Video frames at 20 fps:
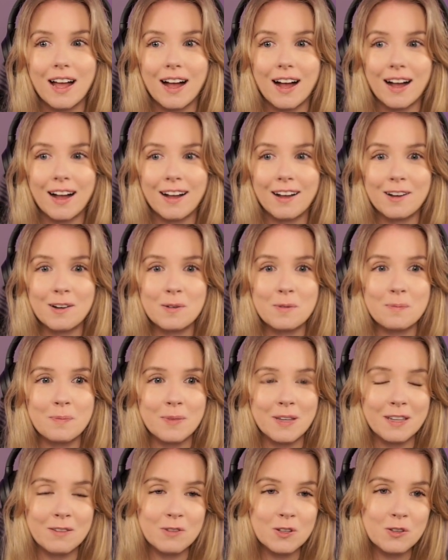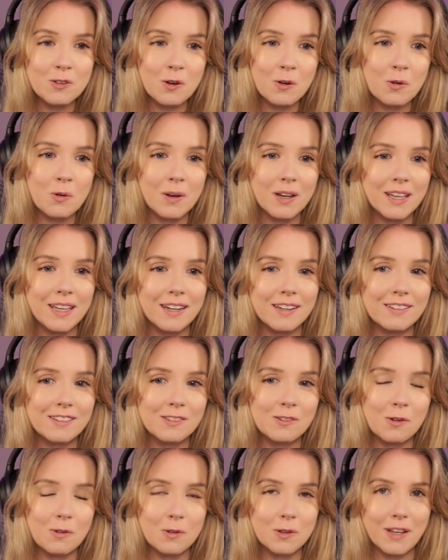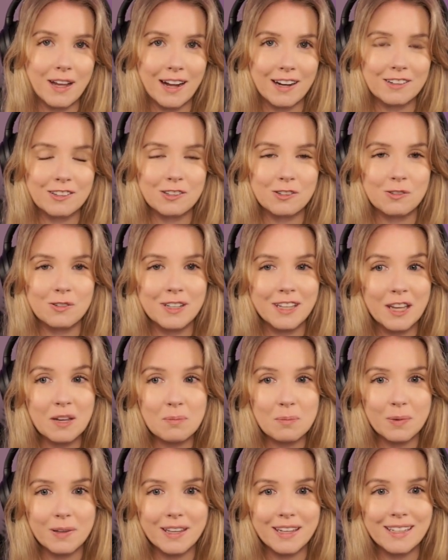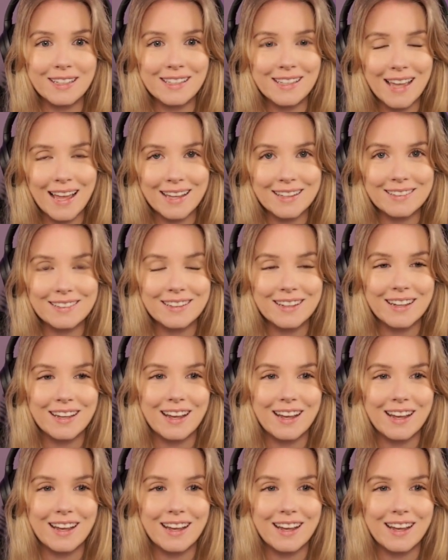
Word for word: um, even though it is not actual gameplay yet,